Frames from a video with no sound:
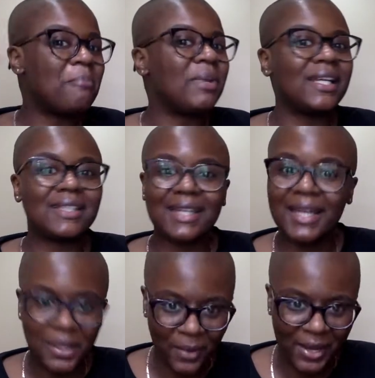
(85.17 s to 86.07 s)
But
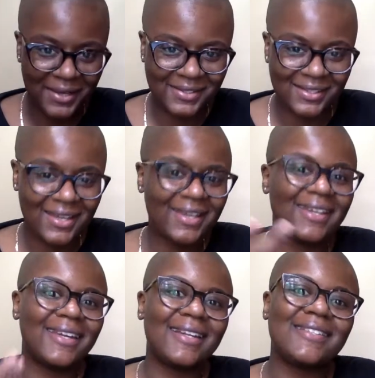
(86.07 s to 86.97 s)
anyways,
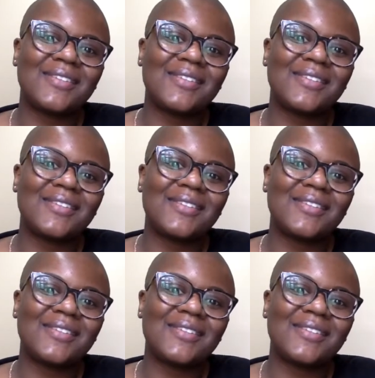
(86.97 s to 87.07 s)
getting to